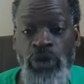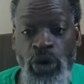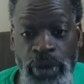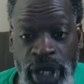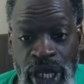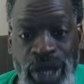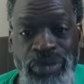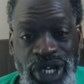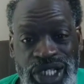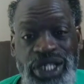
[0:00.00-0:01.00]
moment,
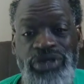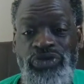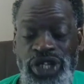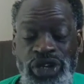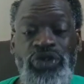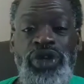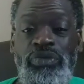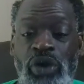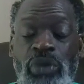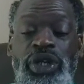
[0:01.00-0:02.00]
because we know in the
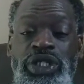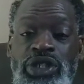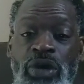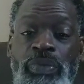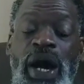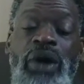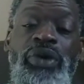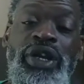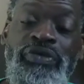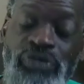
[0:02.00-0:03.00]
moment is our power,
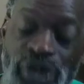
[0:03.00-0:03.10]
and if